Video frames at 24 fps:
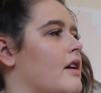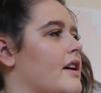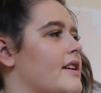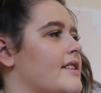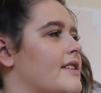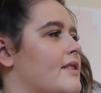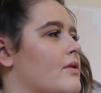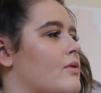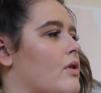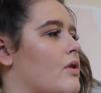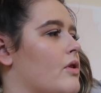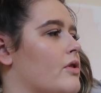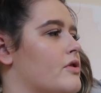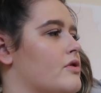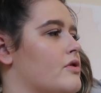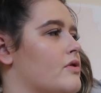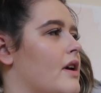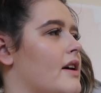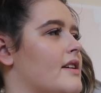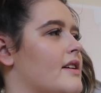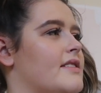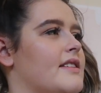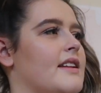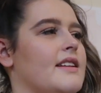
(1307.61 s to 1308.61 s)
Nice little
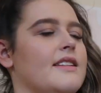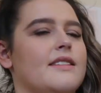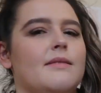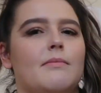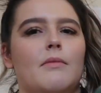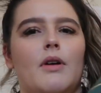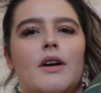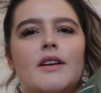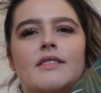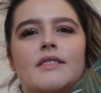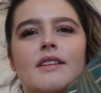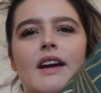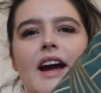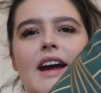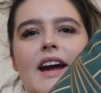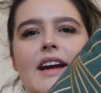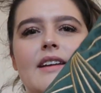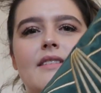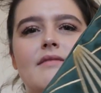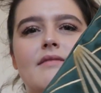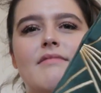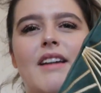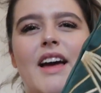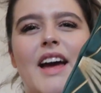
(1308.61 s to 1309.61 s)
contrast, and then some nice like
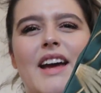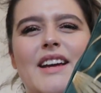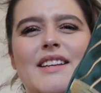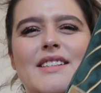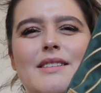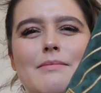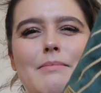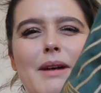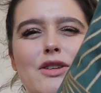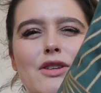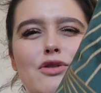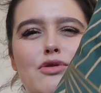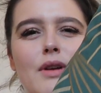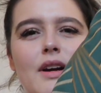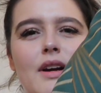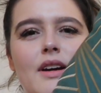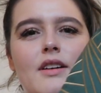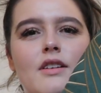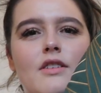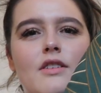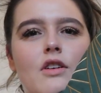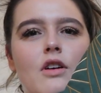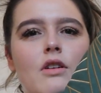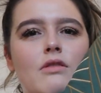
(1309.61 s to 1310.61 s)
a
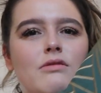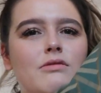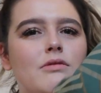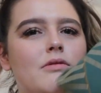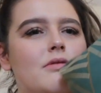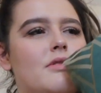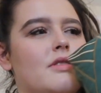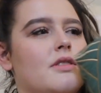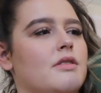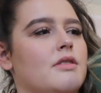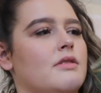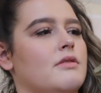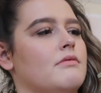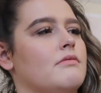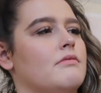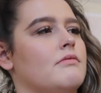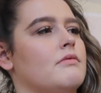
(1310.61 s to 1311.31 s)
asymmetric gold yeah, nice.